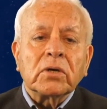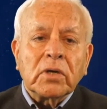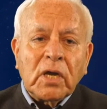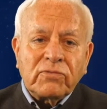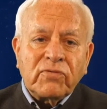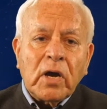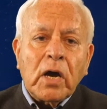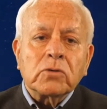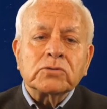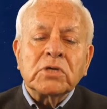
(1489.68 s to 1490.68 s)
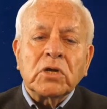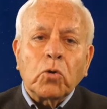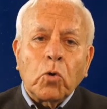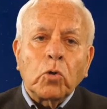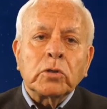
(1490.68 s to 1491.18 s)
Gateway House and
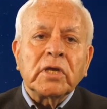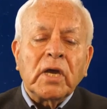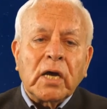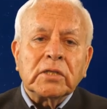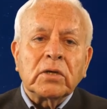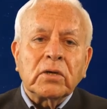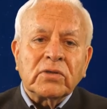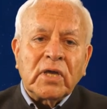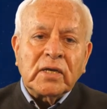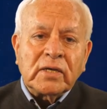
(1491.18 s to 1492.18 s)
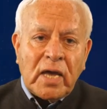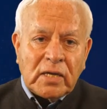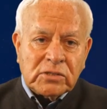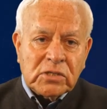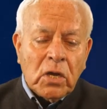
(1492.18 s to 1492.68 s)
all the other think
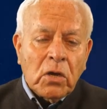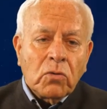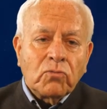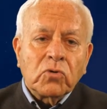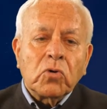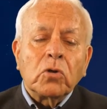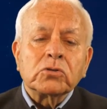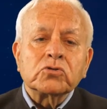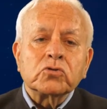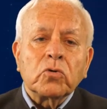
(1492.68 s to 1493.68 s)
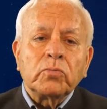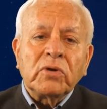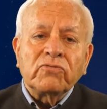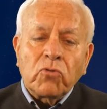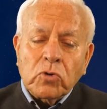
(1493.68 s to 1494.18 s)
tanks would also
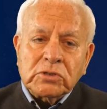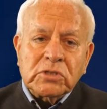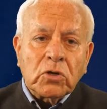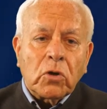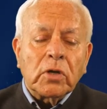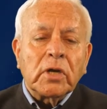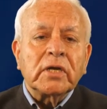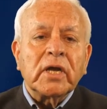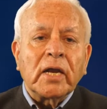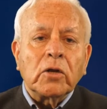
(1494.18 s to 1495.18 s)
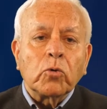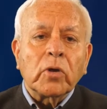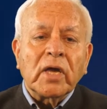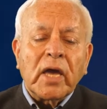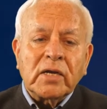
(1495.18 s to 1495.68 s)
be focusing on it and
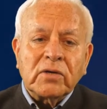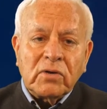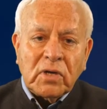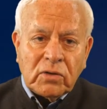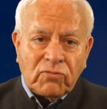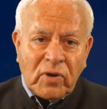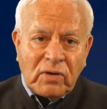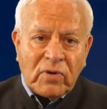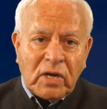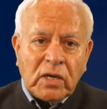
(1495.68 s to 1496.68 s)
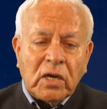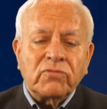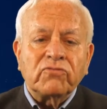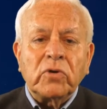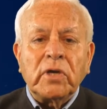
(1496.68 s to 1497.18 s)
looking at it very, very
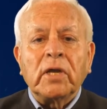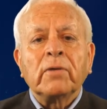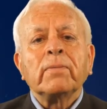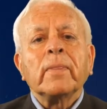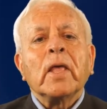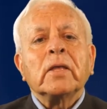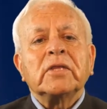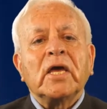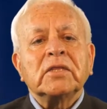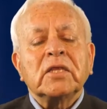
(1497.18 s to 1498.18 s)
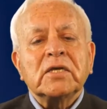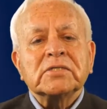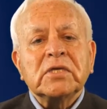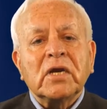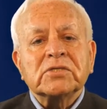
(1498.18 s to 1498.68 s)
carefully. Then there
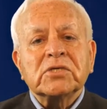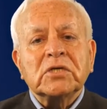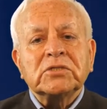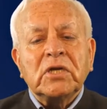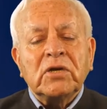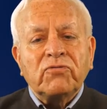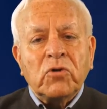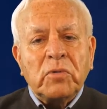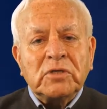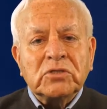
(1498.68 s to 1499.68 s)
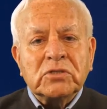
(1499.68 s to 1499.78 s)
is the research and information